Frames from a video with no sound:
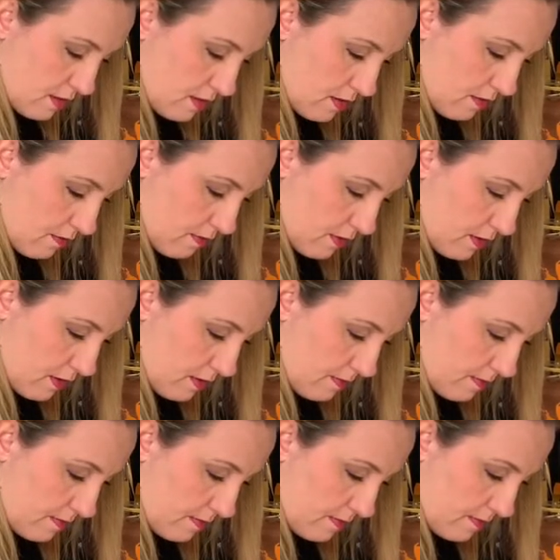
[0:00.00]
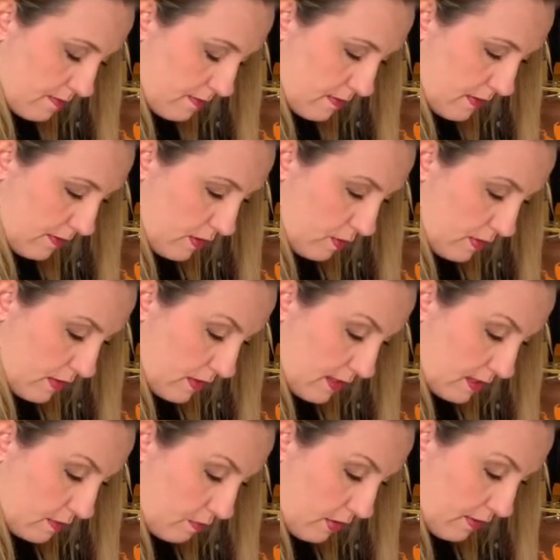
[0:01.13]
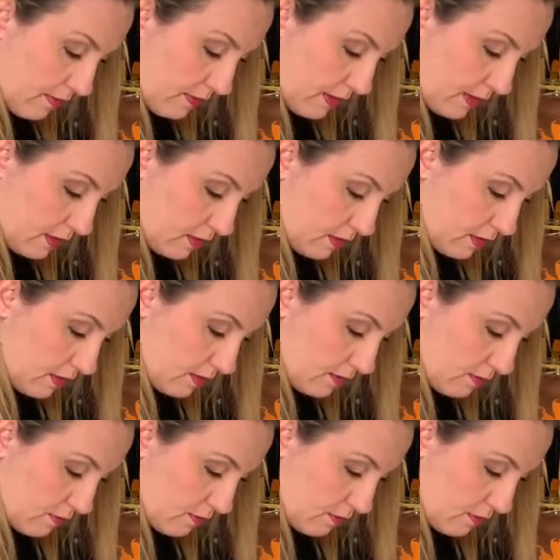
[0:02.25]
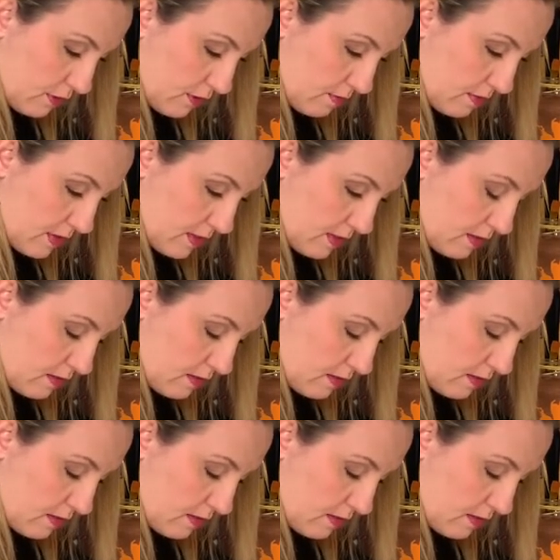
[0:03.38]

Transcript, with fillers: over. If you want these perfect, you can use a ruler, but